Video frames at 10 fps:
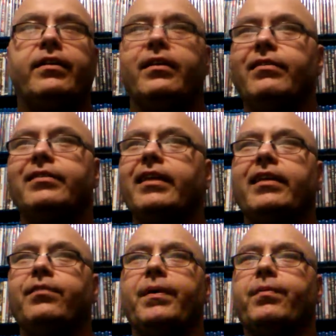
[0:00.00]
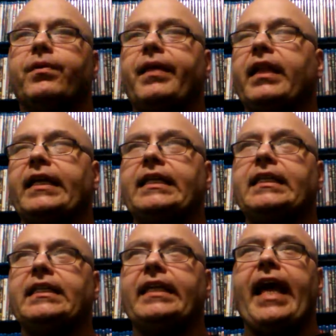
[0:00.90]
you see these people be like,
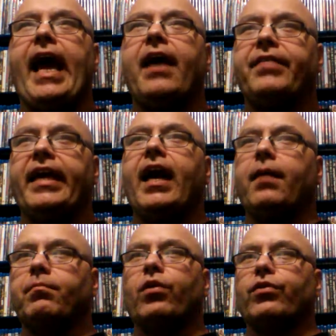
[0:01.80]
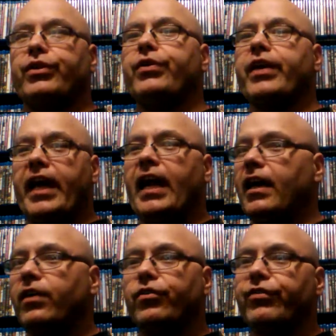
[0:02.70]
yeah, if they got murdered, you could kind
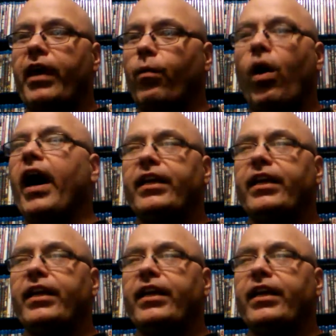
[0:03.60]
of understand why.